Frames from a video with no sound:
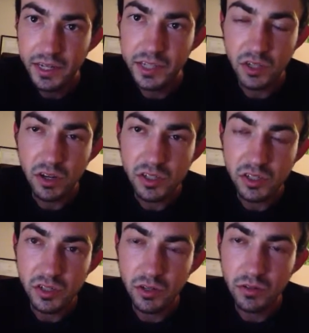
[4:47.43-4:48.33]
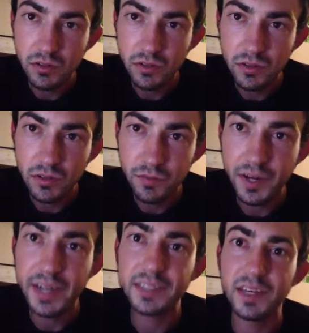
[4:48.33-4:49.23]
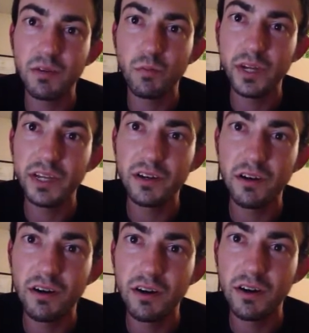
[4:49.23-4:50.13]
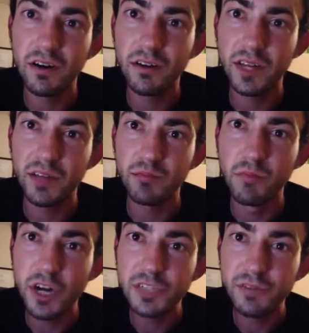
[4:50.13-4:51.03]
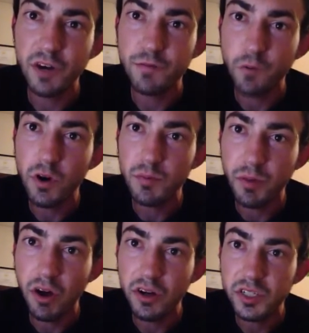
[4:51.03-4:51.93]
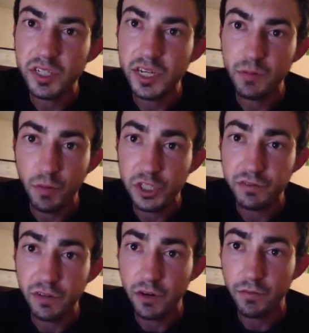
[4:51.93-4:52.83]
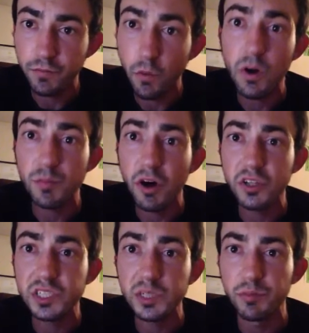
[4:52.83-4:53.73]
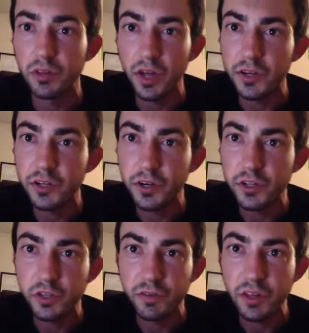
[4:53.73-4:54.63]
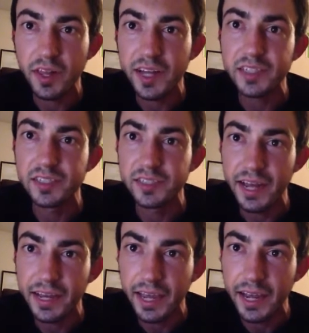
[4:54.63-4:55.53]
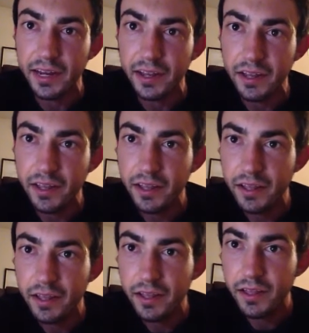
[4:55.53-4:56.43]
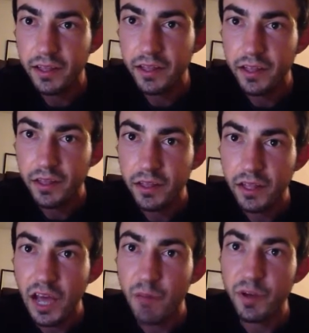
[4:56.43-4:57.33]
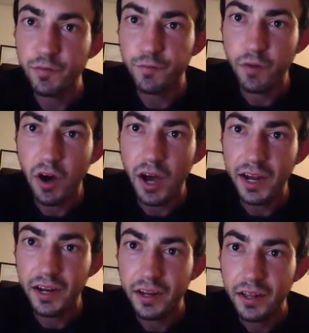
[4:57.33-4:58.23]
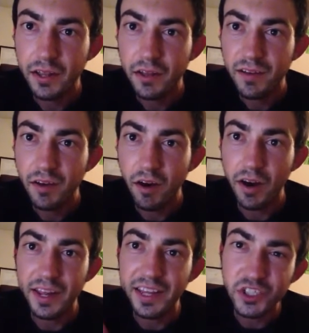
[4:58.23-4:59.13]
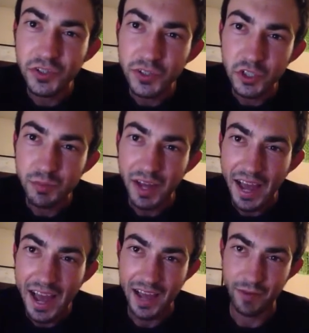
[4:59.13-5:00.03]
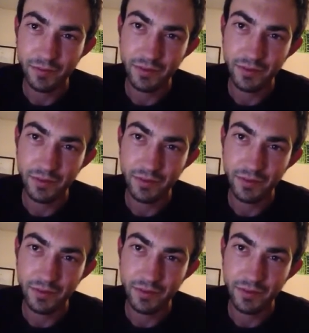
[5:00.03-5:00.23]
It's also the fact that we are, like, much of our foreign policy and much of our foreign policy blunders over the last decade have been fought on Israel's behalf.